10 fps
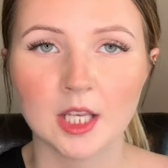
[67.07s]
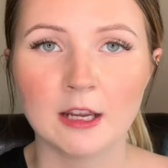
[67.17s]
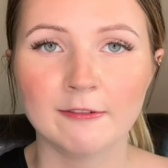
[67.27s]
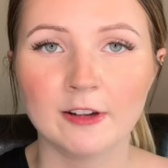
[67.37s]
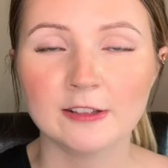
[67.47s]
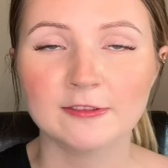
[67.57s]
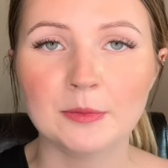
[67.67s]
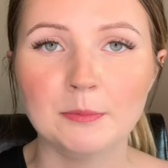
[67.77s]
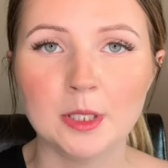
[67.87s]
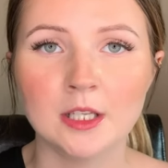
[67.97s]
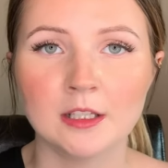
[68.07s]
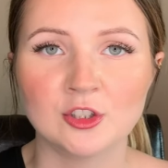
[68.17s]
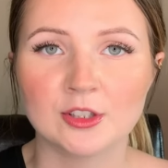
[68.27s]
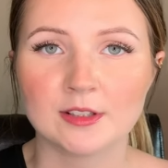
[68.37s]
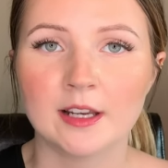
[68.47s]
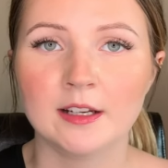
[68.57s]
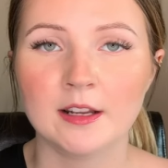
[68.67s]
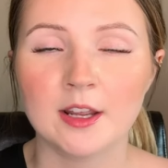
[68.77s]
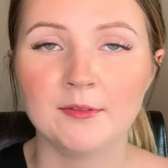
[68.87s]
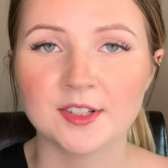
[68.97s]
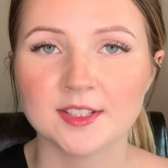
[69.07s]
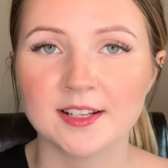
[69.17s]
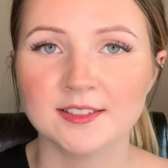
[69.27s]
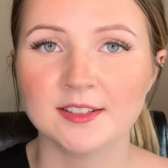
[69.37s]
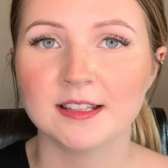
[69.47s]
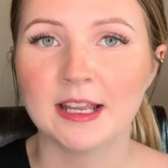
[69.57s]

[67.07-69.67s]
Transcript: I find for me, it just kind of emphasizes